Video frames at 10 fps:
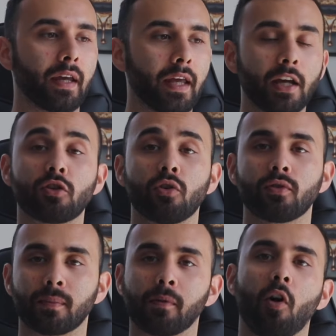
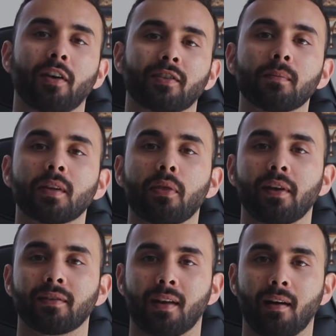issues applying some of the
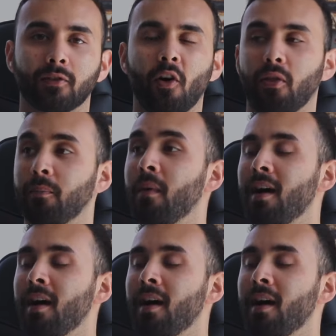things that I taught them.